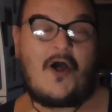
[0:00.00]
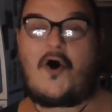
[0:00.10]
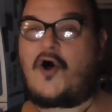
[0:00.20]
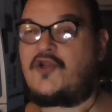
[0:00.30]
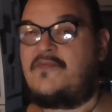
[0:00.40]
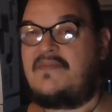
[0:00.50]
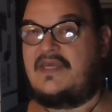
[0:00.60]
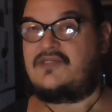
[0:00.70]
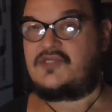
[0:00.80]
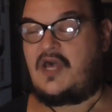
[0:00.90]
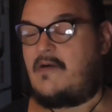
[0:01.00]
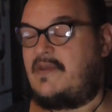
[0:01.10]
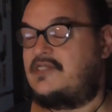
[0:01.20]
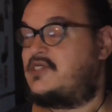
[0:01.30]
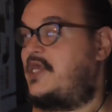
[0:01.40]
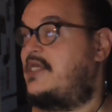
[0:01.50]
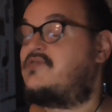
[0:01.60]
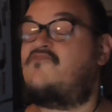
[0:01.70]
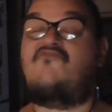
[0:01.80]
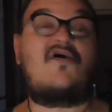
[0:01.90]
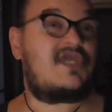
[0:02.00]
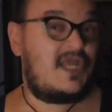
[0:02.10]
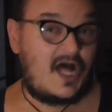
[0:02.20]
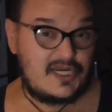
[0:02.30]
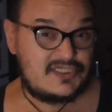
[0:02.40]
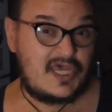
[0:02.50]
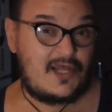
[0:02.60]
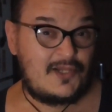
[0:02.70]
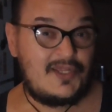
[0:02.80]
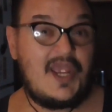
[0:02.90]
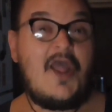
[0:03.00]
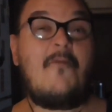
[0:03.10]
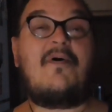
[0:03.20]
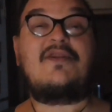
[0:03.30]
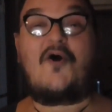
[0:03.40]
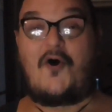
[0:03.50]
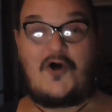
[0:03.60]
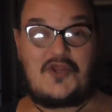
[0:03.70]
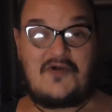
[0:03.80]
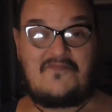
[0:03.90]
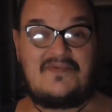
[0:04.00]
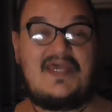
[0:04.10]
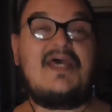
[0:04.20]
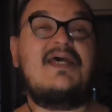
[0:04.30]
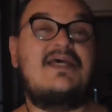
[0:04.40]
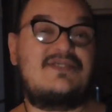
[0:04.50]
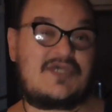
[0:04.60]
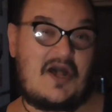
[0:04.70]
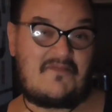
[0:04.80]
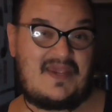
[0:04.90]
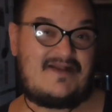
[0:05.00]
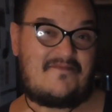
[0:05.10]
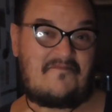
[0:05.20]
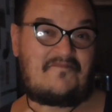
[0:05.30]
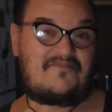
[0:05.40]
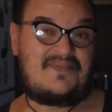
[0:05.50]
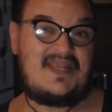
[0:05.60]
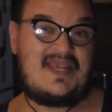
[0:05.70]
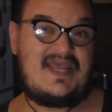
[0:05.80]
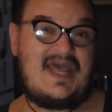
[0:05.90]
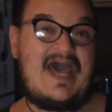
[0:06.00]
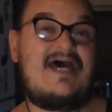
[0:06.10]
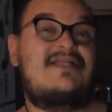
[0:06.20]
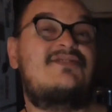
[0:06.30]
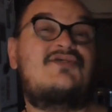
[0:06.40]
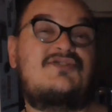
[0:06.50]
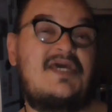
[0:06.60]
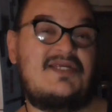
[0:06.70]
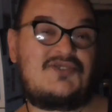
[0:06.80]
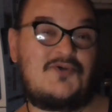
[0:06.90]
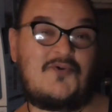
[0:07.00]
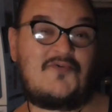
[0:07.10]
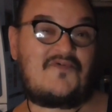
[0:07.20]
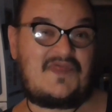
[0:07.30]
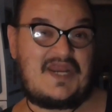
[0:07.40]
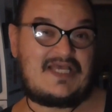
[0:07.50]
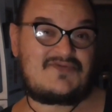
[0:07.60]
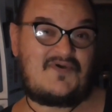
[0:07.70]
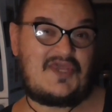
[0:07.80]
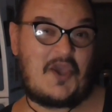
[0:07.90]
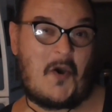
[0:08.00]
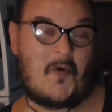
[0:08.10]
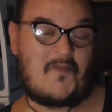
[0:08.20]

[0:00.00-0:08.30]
Autumn is coming. Today is fucking hot as hell, but autumn is coming. And stay tuned for the next video.